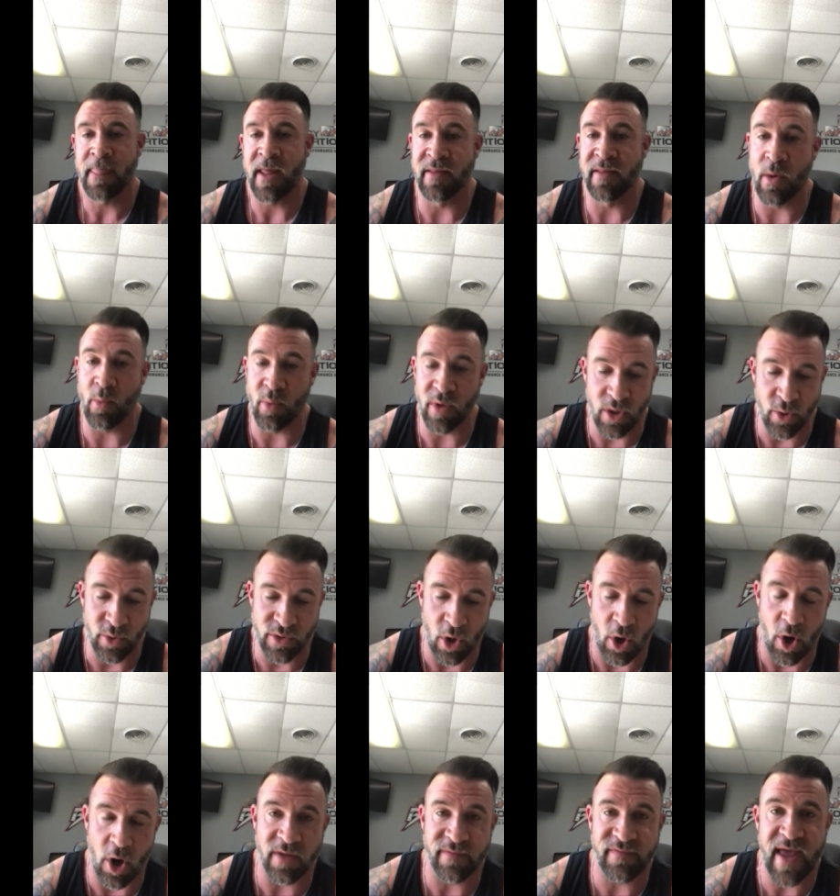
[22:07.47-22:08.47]
And then we use
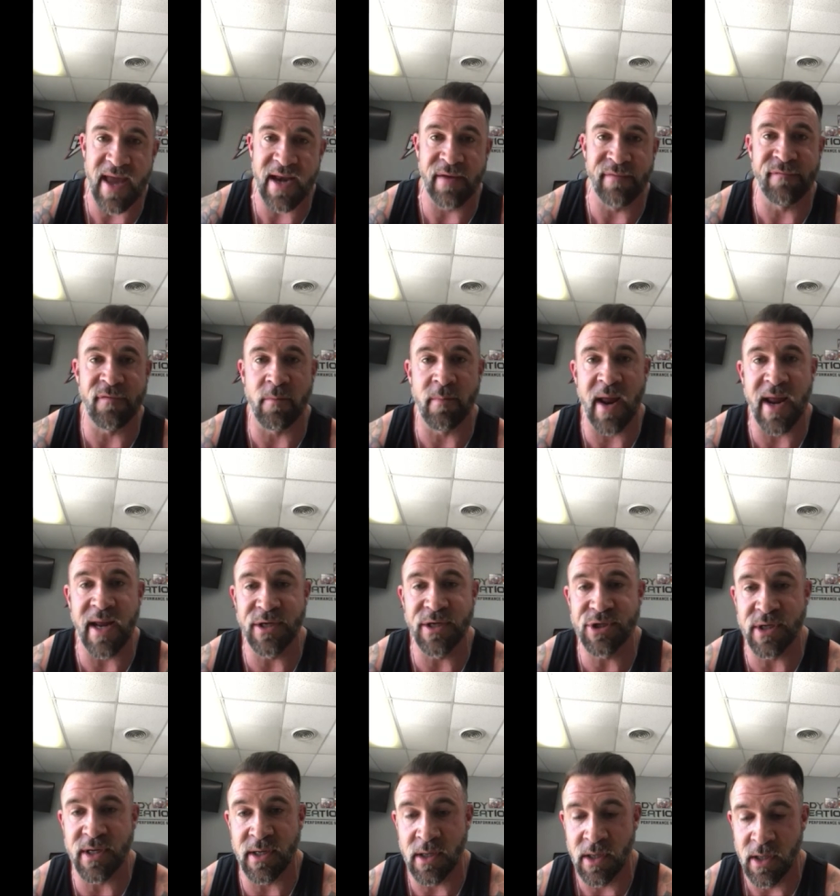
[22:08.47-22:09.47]
all of that
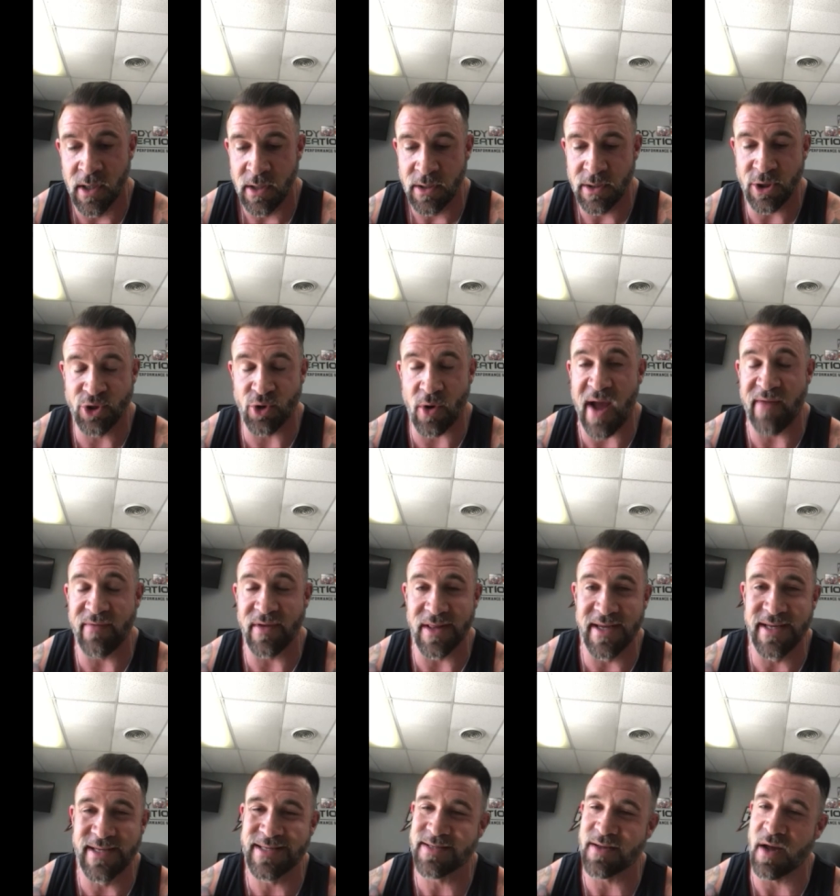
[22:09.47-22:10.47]
information to drive at
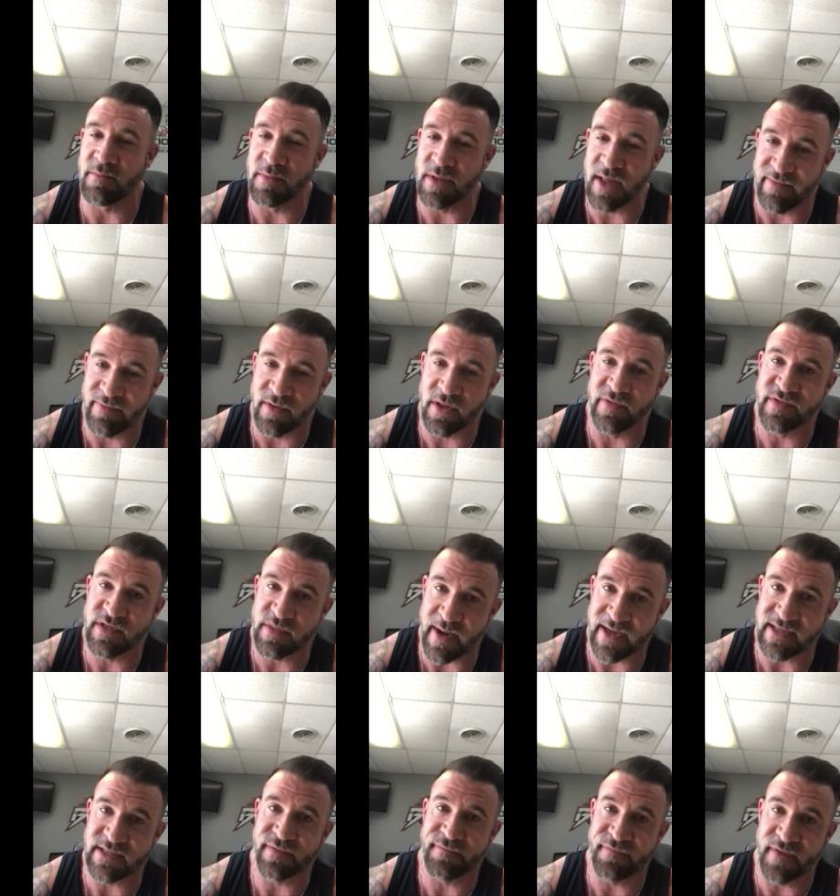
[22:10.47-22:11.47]
least some level of
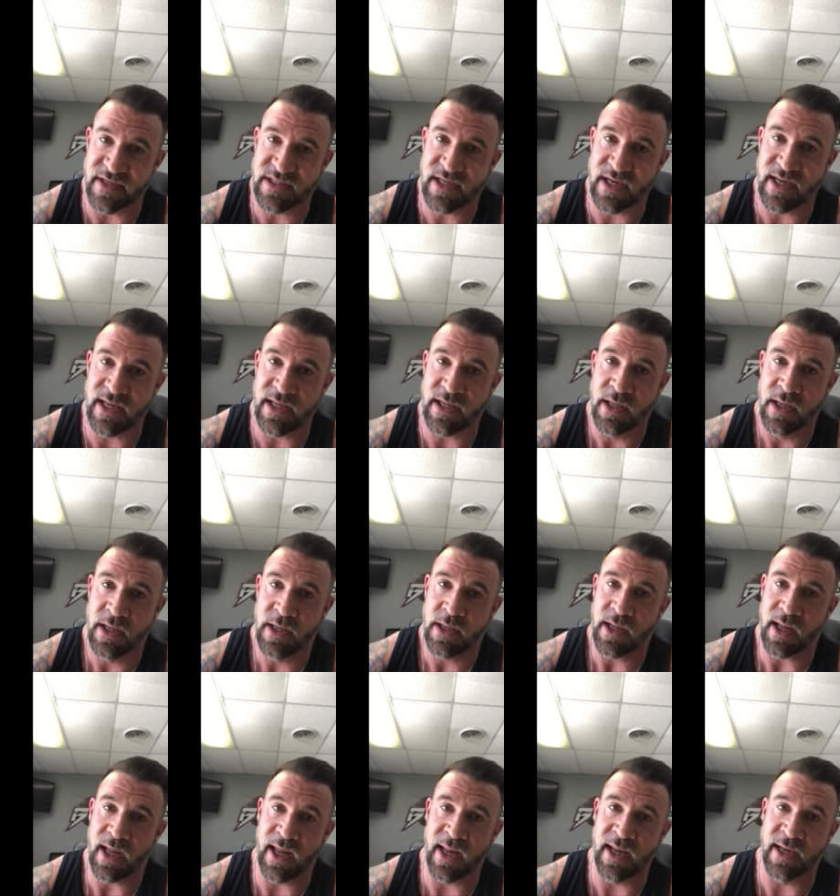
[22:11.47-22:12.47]
specificity
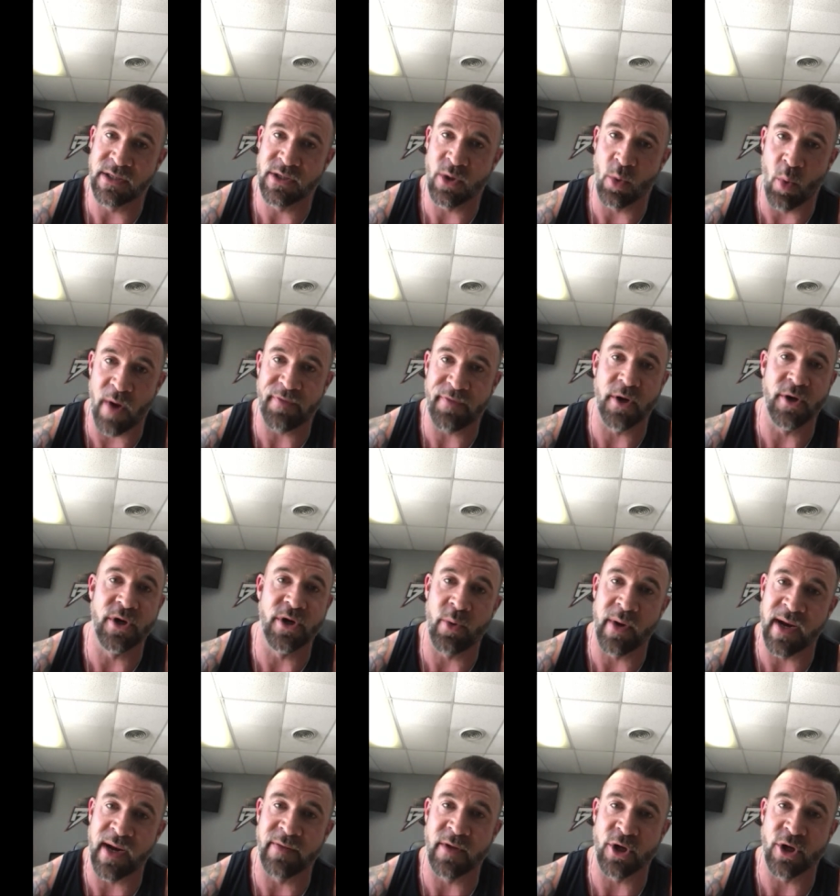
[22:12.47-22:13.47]
into what they're
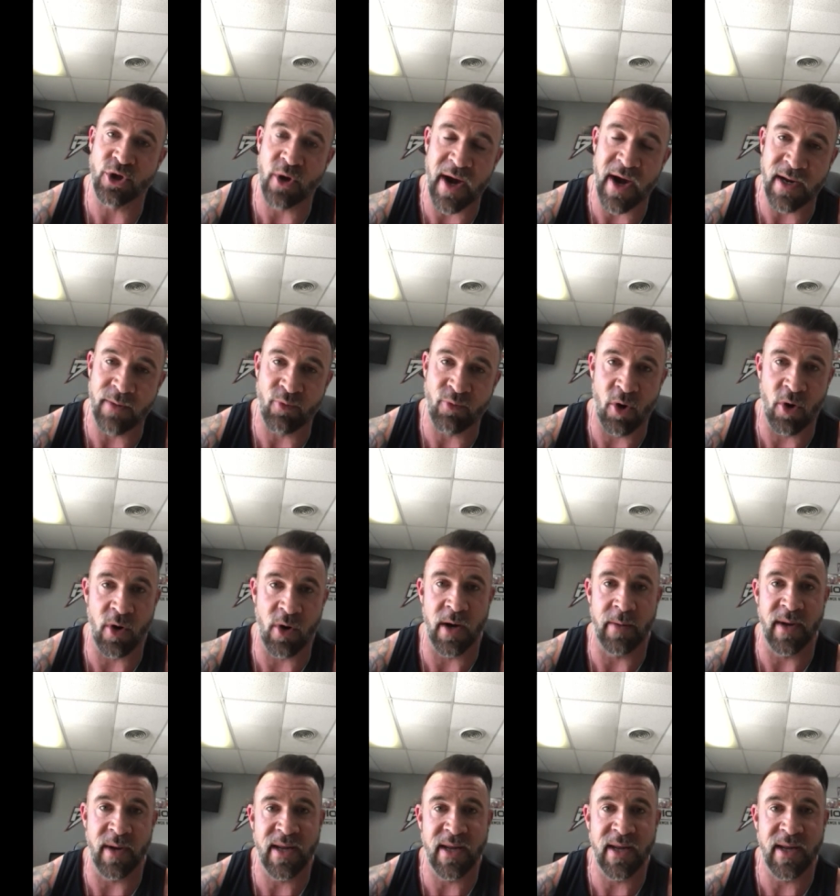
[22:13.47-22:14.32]
doing in their training program.